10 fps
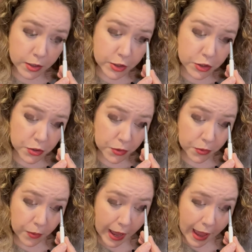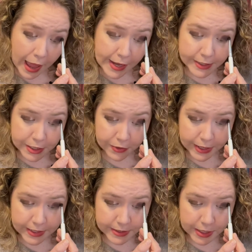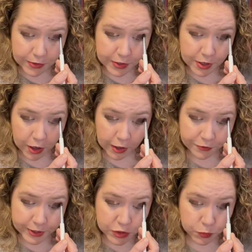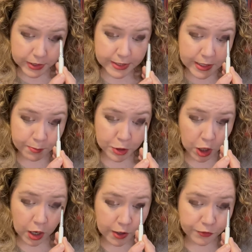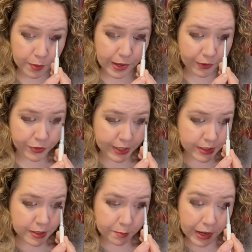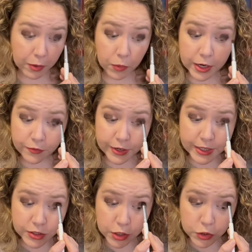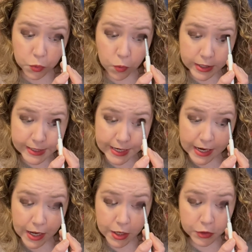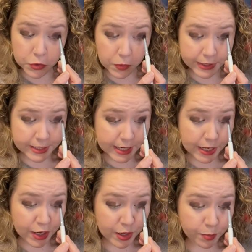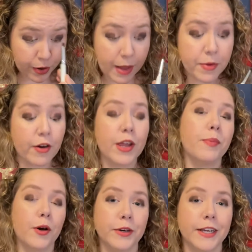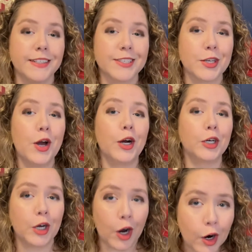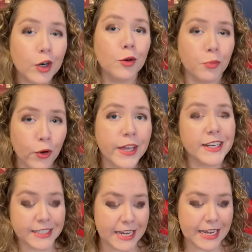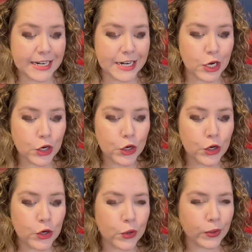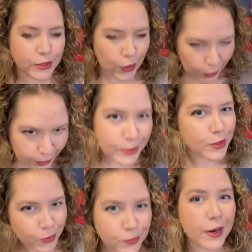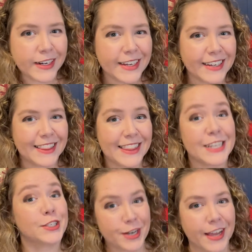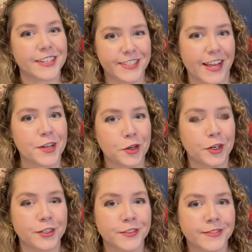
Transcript: To add to this, the office was tipped off about this by one of his 2020 primary opponents, Carl Boynton, who is also running this next cycle.